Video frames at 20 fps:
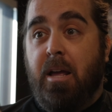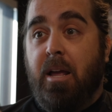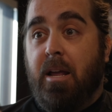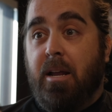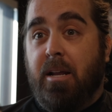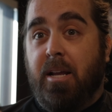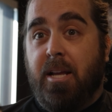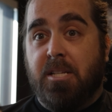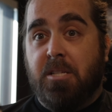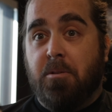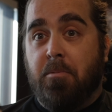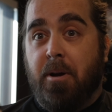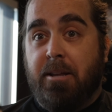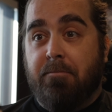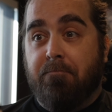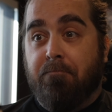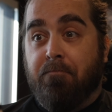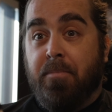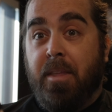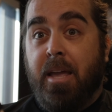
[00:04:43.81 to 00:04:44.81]
And guess
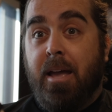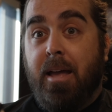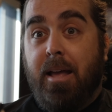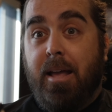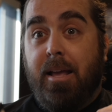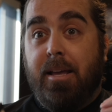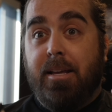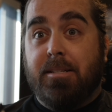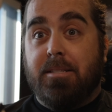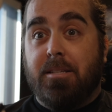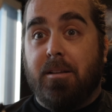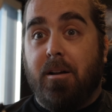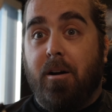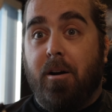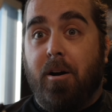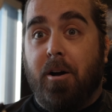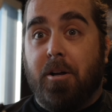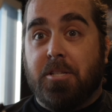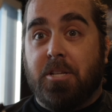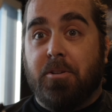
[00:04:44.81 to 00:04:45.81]
what? It's
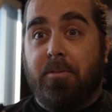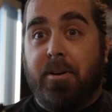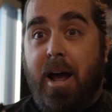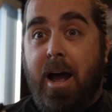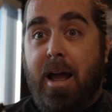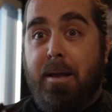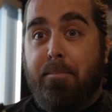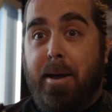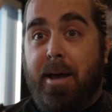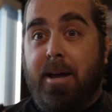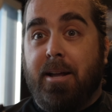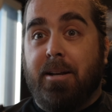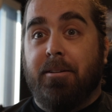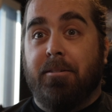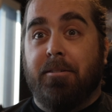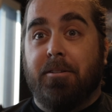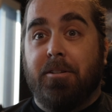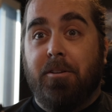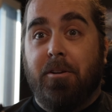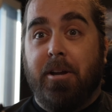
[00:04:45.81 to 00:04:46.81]
also an iPad.
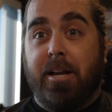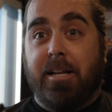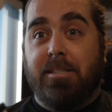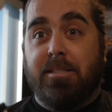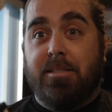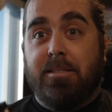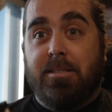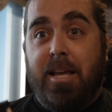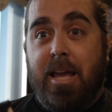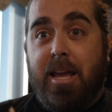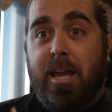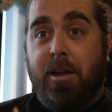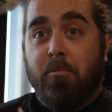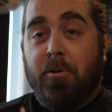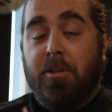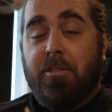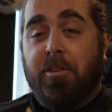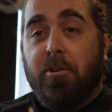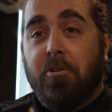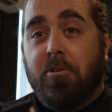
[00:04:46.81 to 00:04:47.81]
You can take it
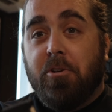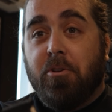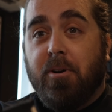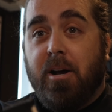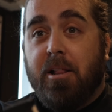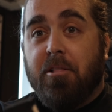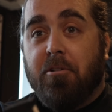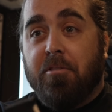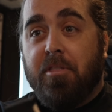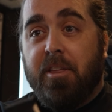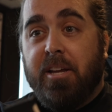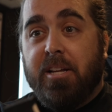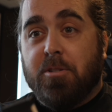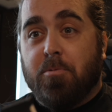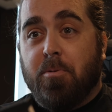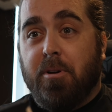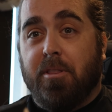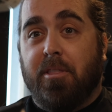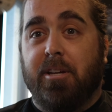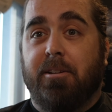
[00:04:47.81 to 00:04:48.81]
with you and do other things
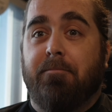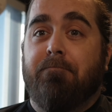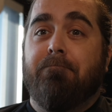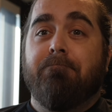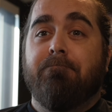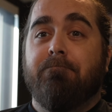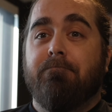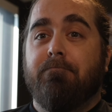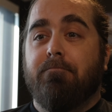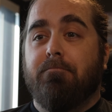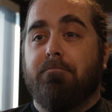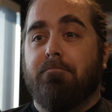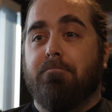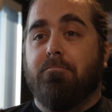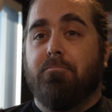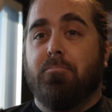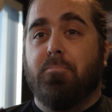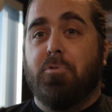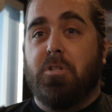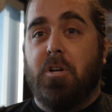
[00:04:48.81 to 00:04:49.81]
with it.
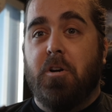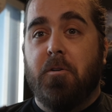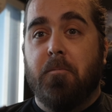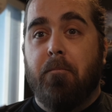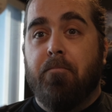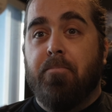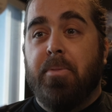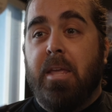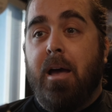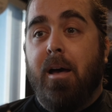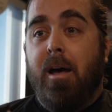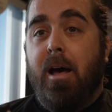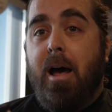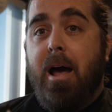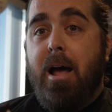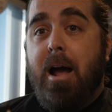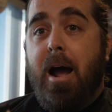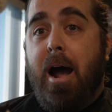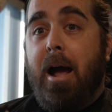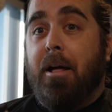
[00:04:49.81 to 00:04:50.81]
So
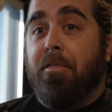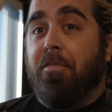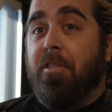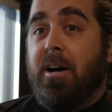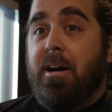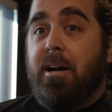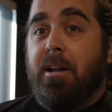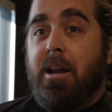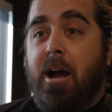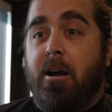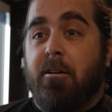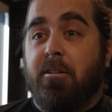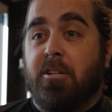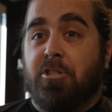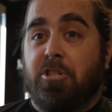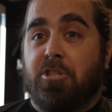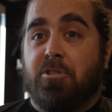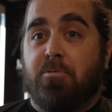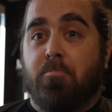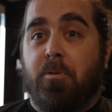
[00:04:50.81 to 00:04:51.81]
I thought I would
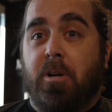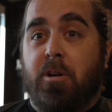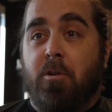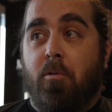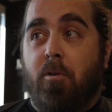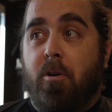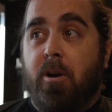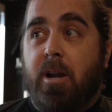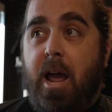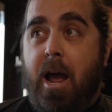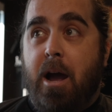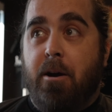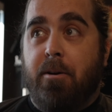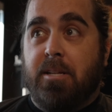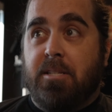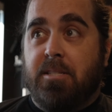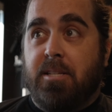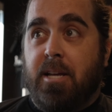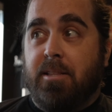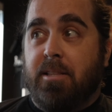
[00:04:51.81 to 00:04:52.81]
just record how I
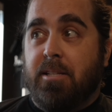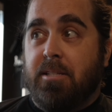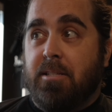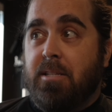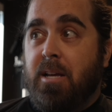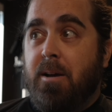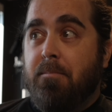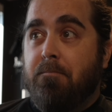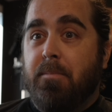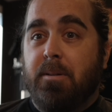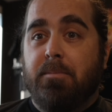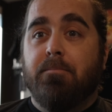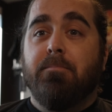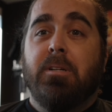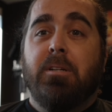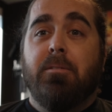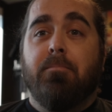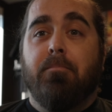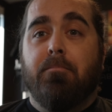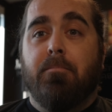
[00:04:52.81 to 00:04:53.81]
set this up.
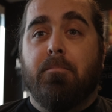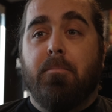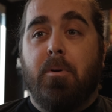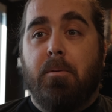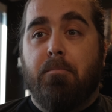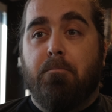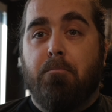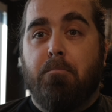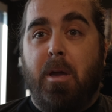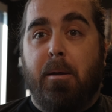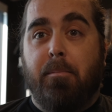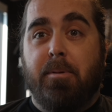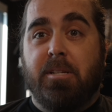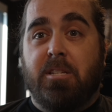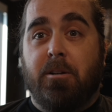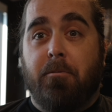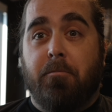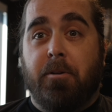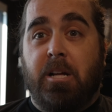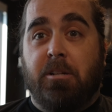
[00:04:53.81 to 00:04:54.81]
Maybe
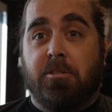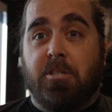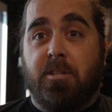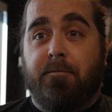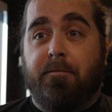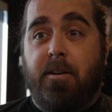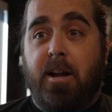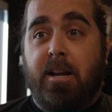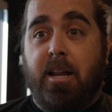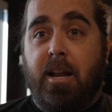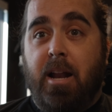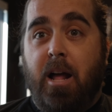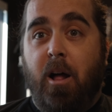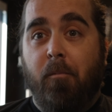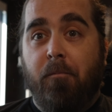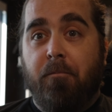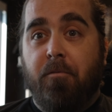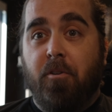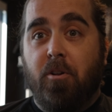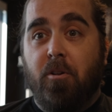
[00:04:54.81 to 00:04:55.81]
someone else will find it
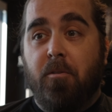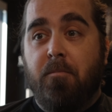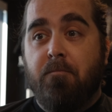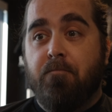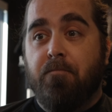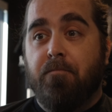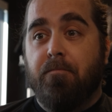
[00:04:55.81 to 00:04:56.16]
helpful.